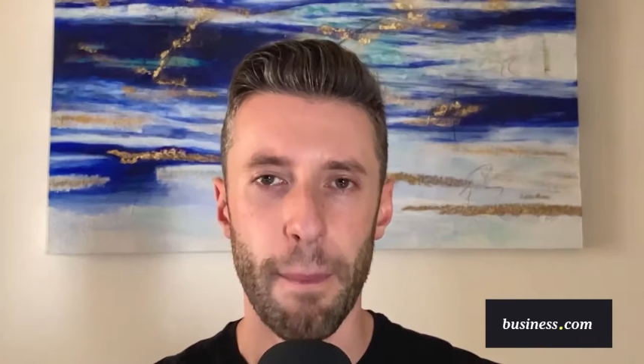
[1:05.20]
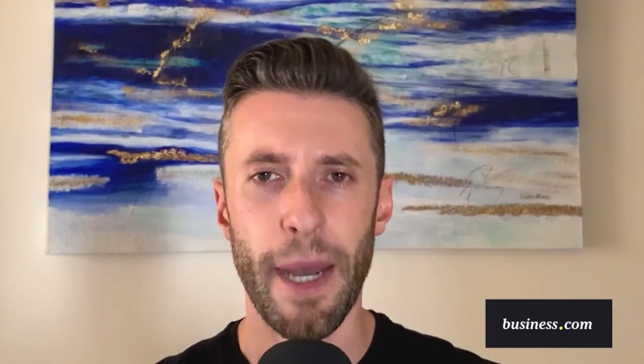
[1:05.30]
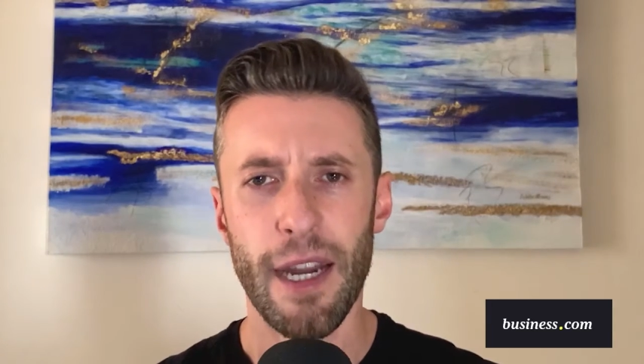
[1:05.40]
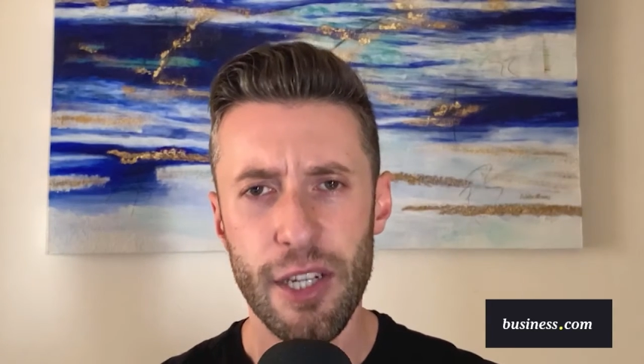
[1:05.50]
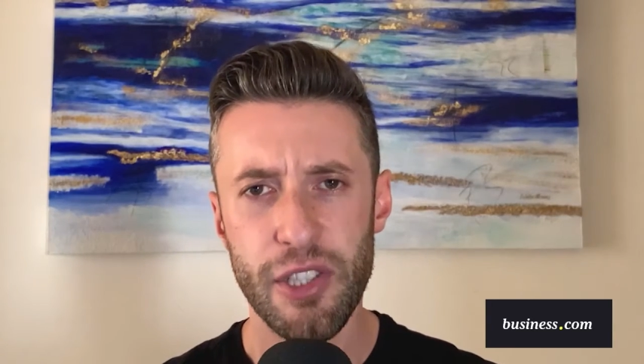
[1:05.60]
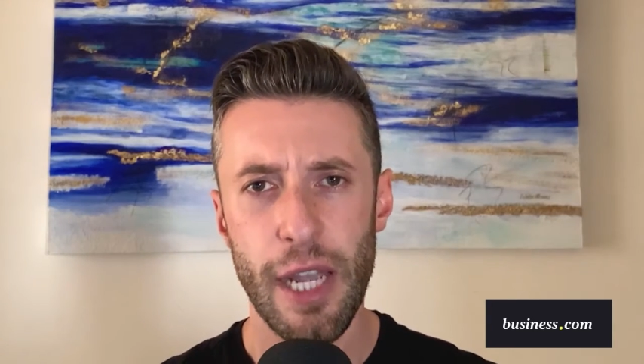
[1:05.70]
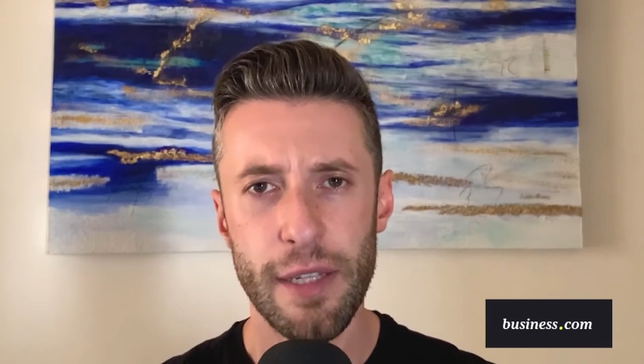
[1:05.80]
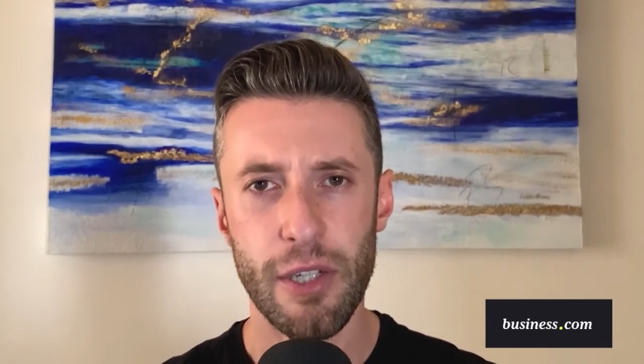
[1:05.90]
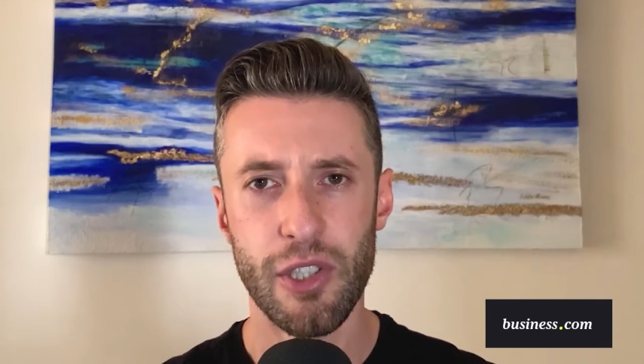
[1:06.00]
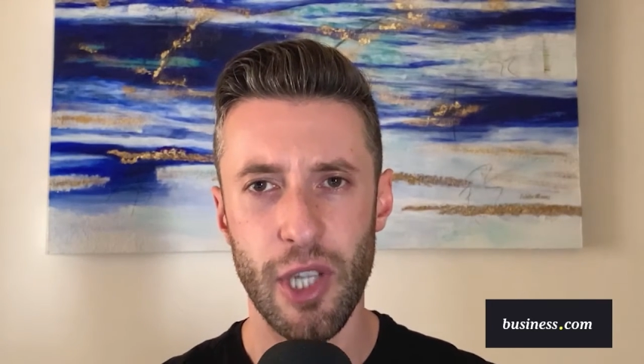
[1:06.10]
By our
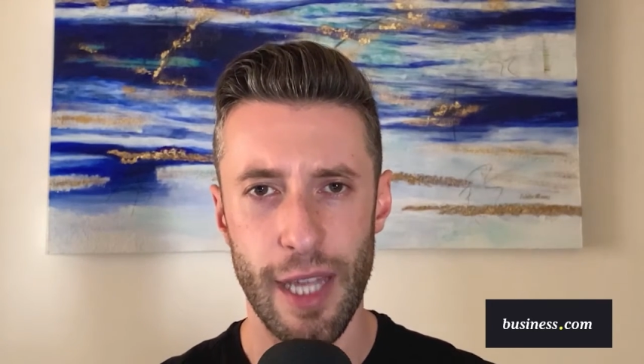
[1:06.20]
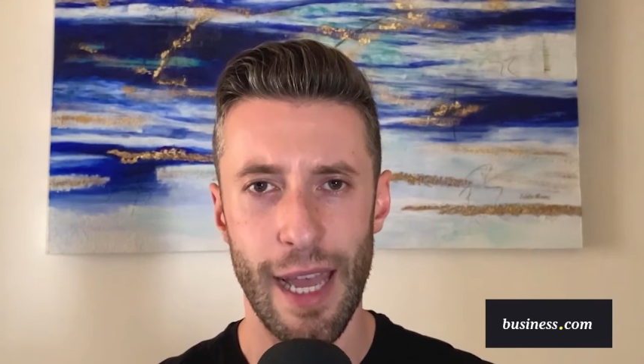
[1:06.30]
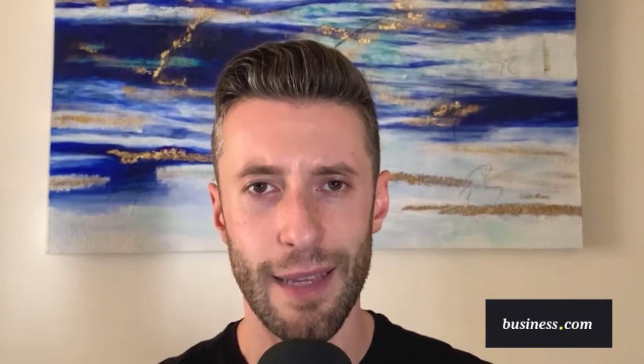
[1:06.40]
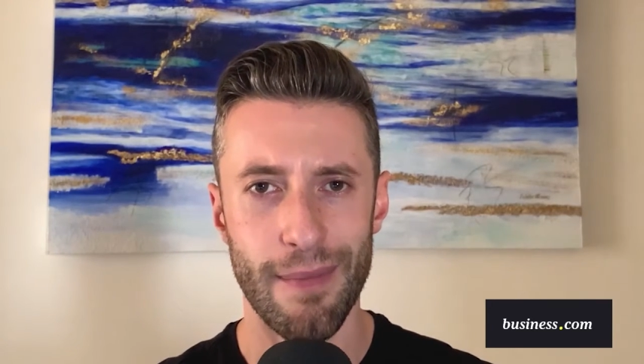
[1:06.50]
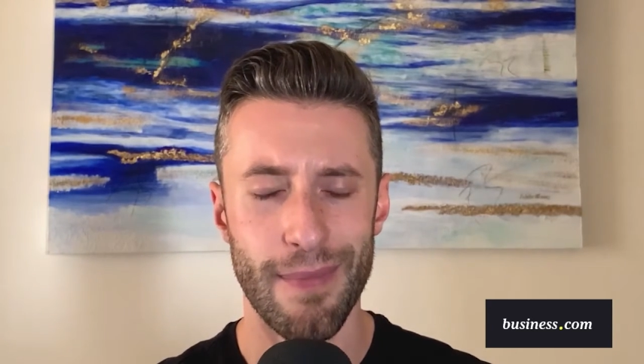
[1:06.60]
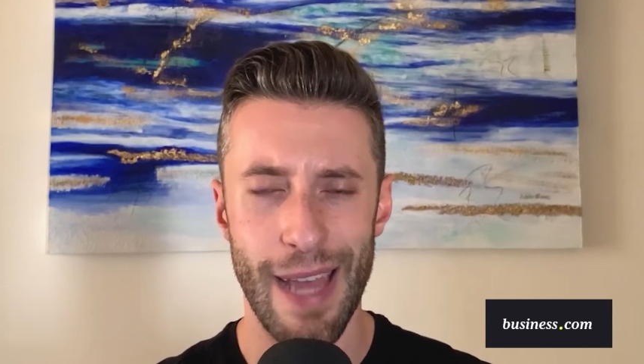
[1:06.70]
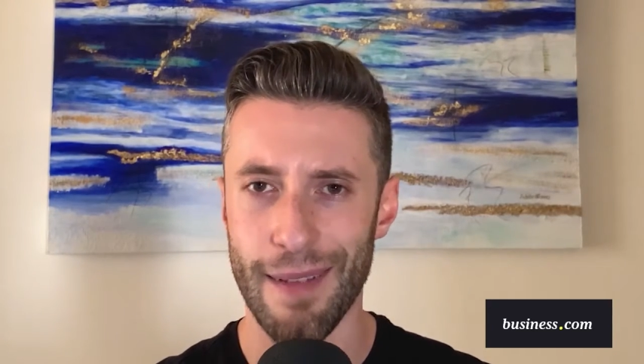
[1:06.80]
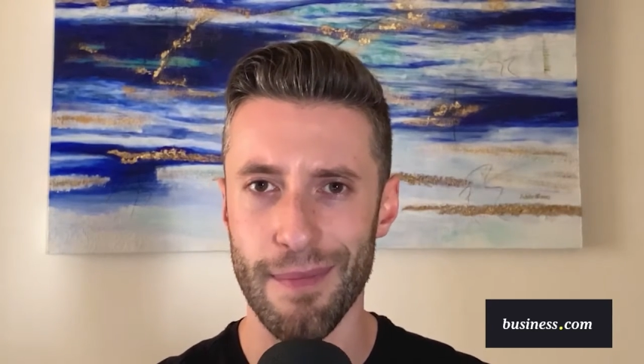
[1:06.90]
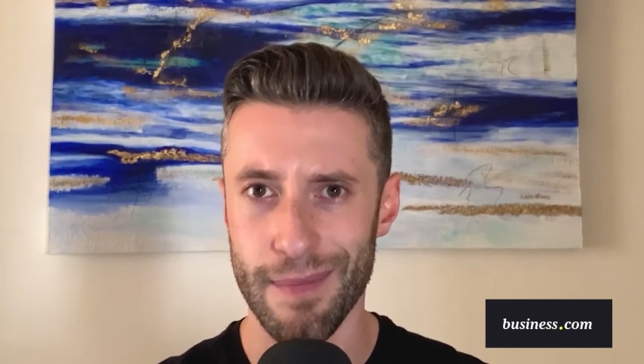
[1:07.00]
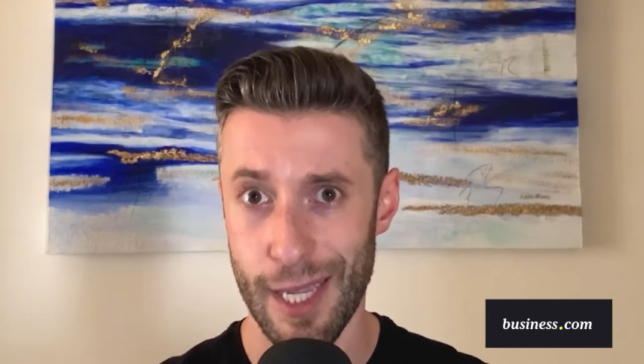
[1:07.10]
standards today,
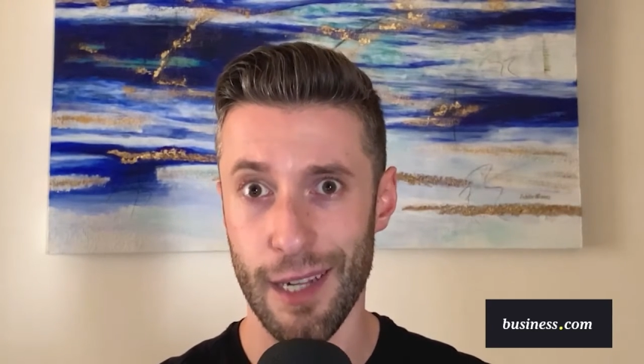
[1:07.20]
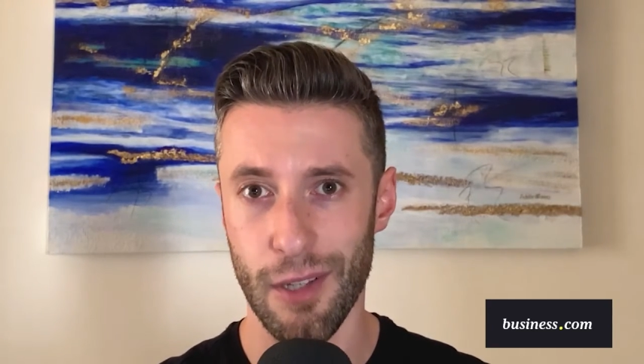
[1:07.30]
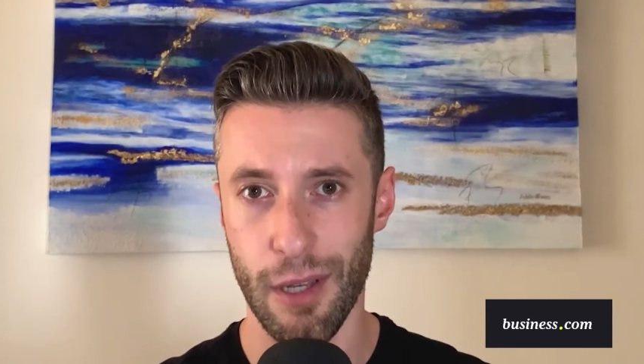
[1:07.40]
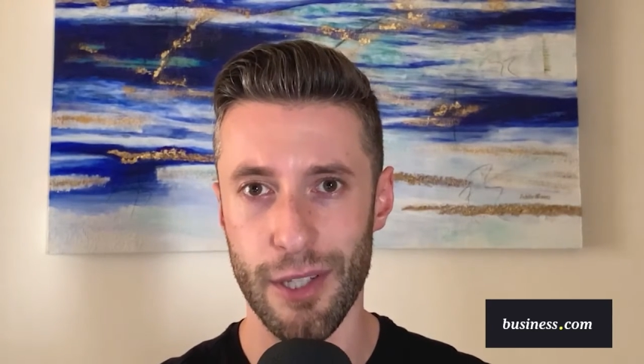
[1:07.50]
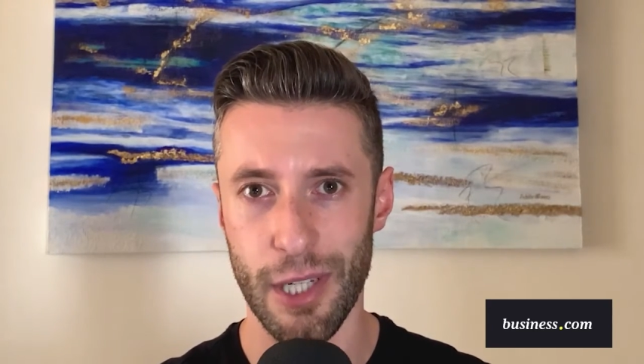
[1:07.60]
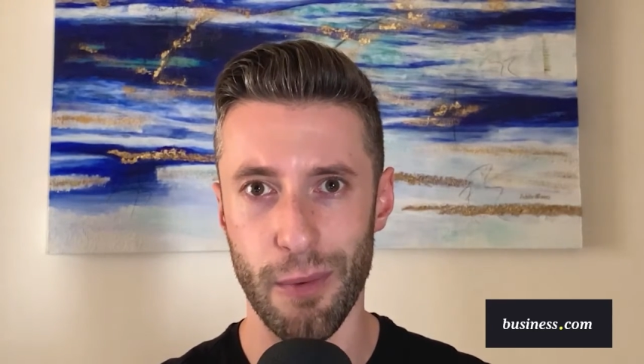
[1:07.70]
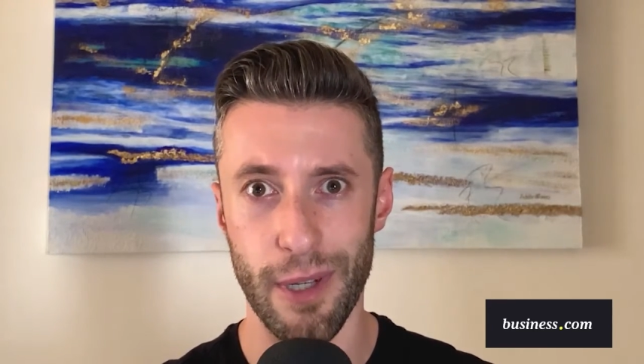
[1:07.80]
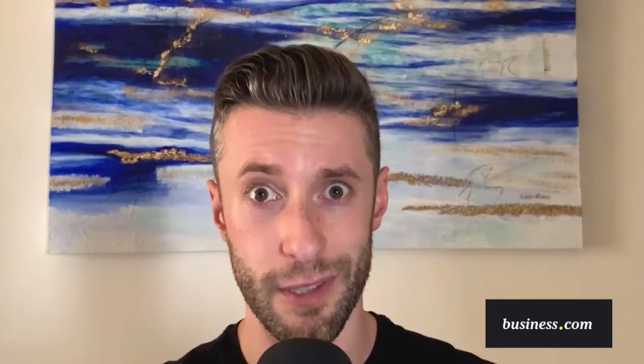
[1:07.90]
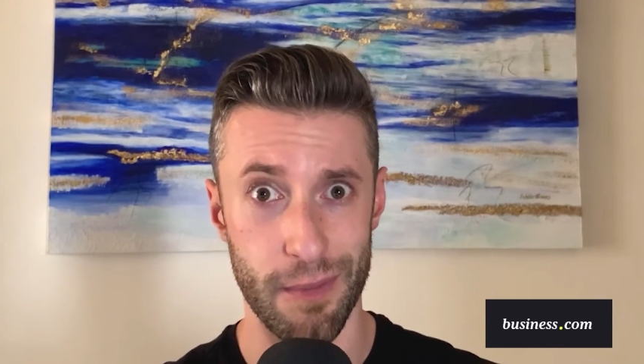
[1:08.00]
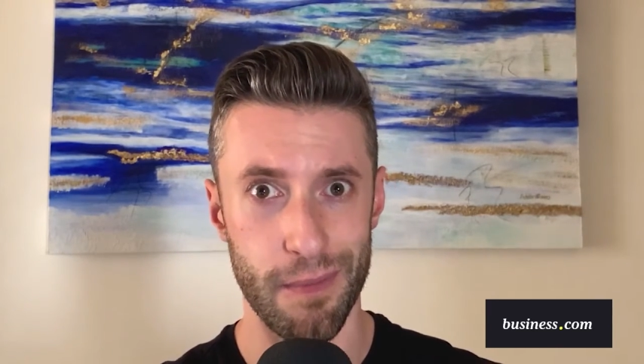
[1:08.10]
that technology
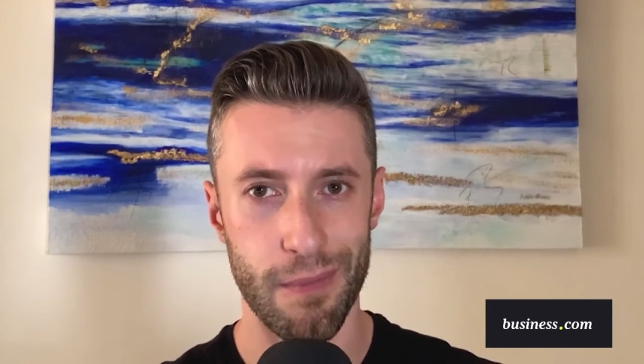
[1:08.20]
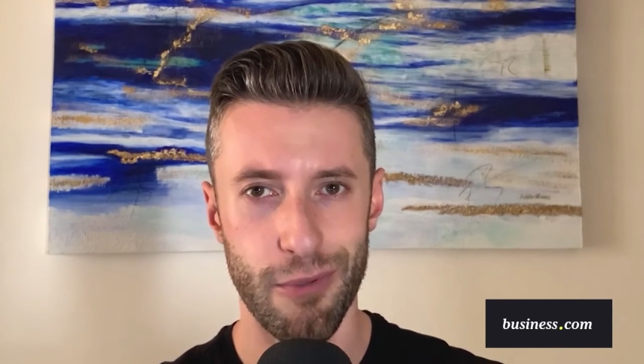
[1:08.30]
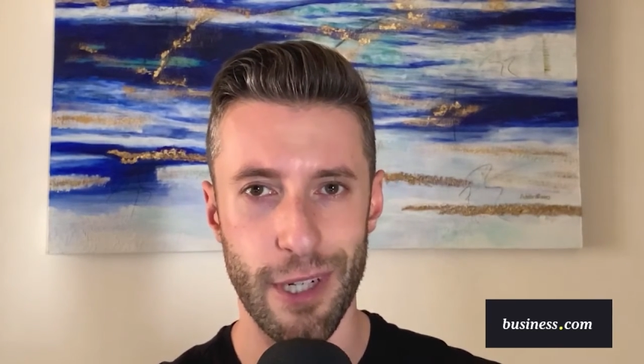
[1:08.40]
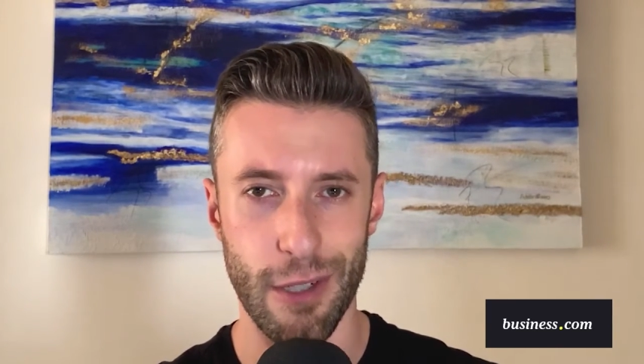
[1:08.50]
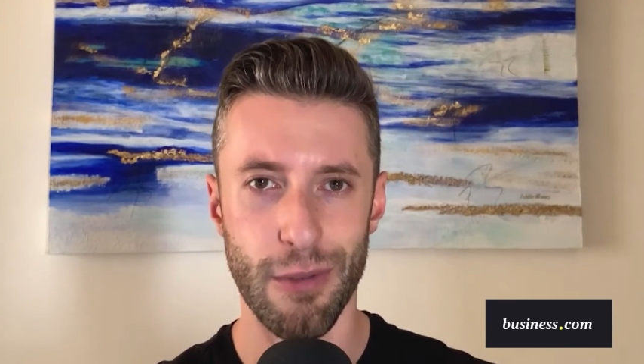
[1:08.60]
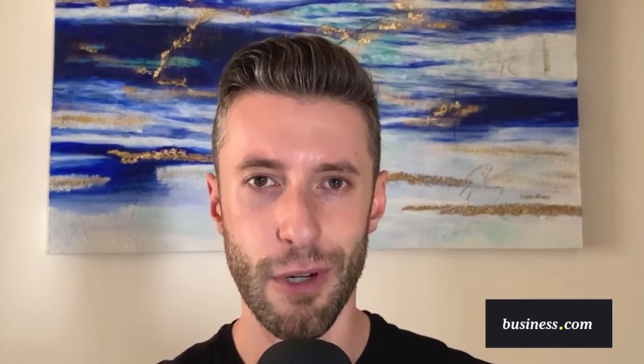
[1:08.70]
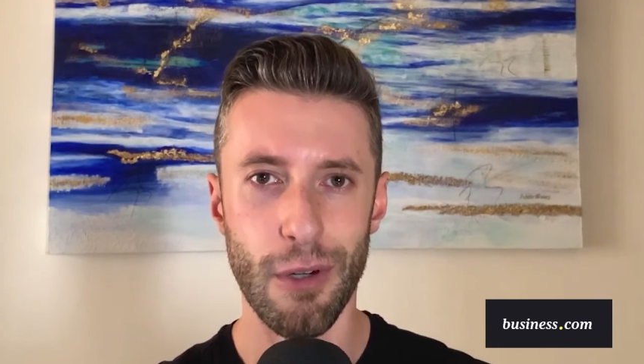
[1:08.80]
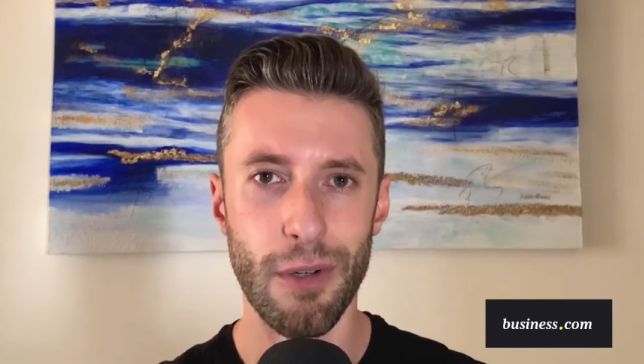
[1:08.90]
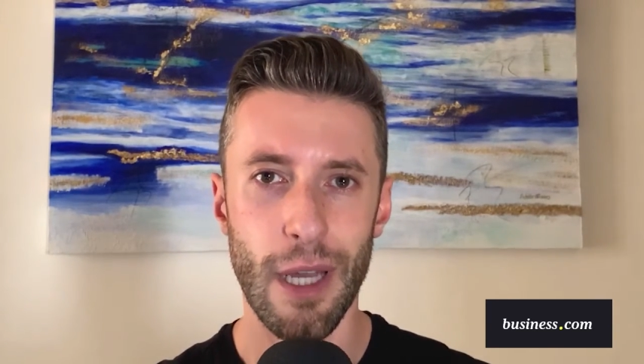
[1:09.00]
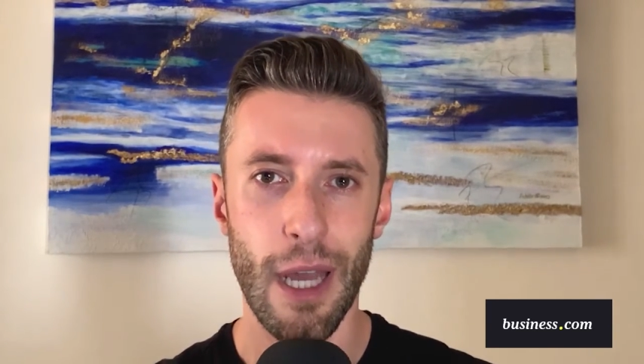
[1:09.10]
was pretty
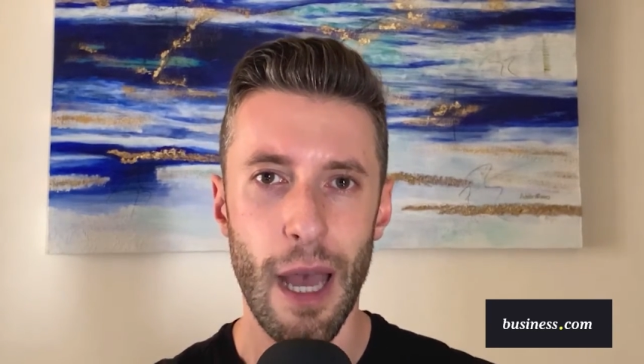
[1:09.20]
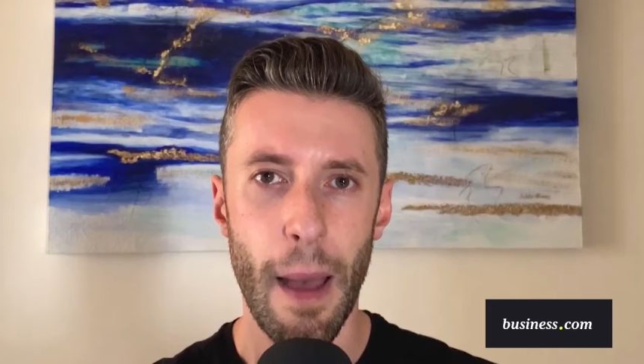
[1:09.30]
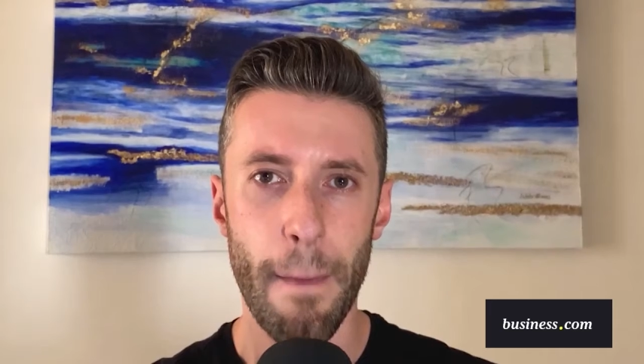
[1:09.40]
crude,